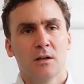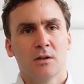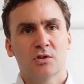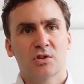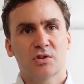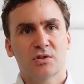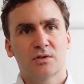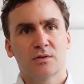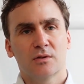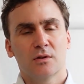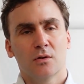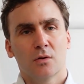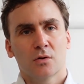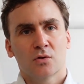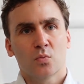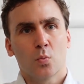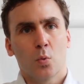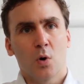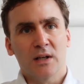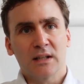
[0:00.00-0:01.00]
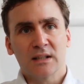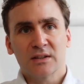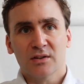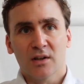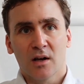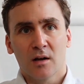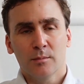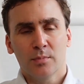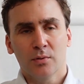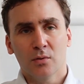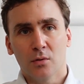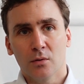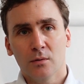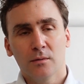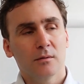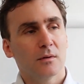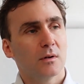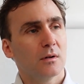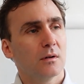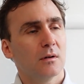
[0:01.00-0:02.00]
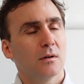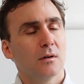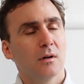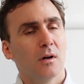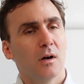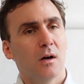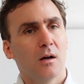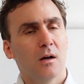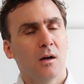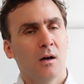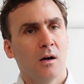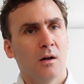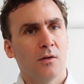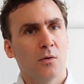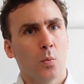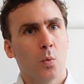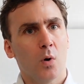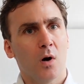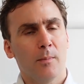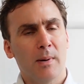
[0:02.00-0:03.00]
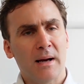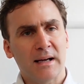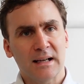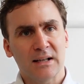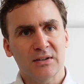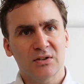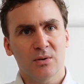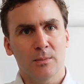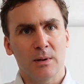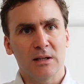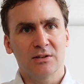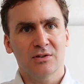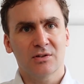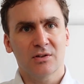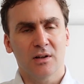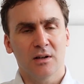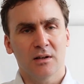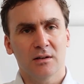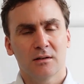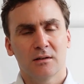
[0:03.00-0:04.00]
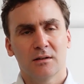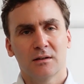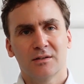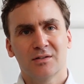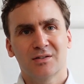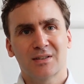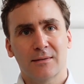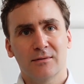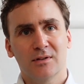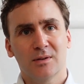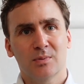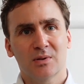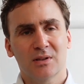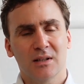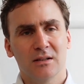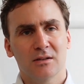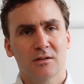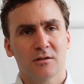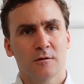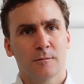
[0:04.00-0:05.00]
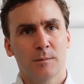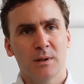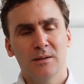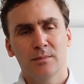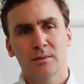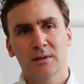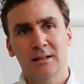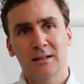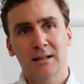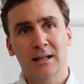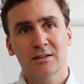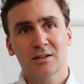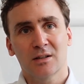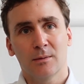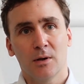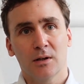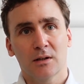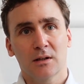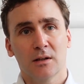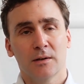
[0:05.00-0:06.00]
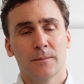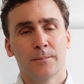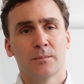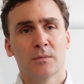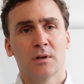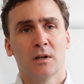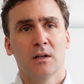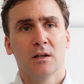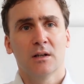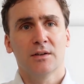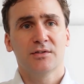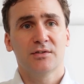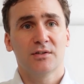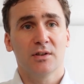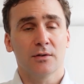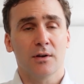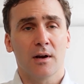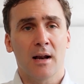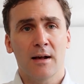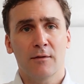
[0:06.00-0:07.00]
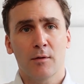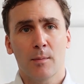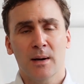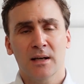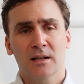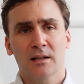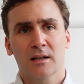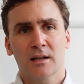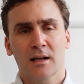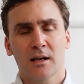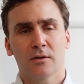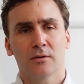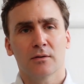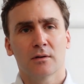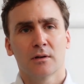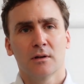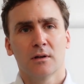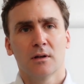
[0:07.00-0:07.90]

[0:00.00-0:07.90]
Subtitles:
Just as one example, the World Bank estimates that 70% of people in Latin America still don't have a bank account.